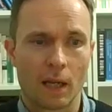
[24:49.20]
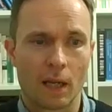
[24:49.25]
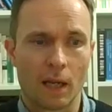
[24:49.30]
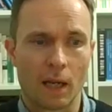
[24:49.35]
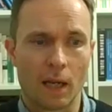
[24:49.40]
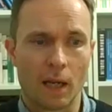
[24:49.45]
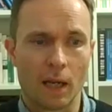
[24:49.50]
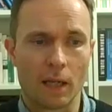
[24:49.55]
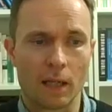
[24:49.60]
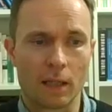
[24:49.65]

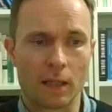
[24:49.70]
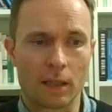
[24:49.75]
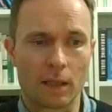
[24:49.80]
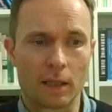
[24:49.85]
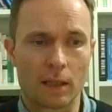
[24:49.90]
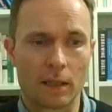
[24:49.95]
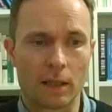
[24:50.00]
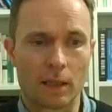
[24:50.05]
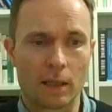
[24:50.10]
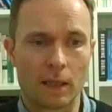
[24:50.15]
And
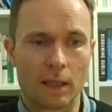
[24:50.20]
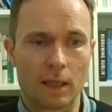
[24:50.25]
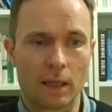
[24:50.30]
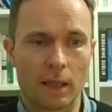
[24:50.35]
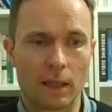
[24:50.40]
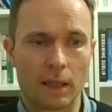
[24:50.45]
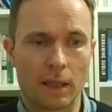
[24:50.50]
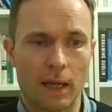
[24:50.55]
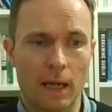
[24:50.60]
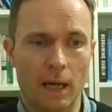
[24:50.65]

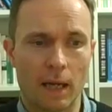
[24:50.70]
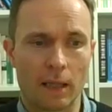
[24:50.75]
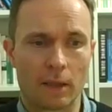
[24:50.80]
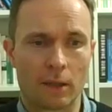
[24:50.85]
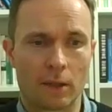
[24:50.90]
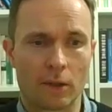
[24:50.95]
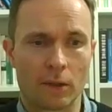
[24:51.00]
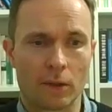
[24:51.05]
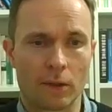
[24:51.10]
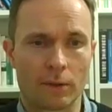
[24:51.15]
yeah, it's
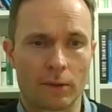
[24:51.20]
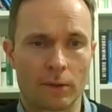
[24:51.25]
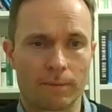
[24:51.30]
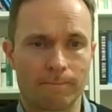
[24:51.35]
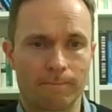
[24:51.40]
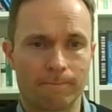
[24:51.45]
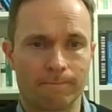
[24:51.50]
just,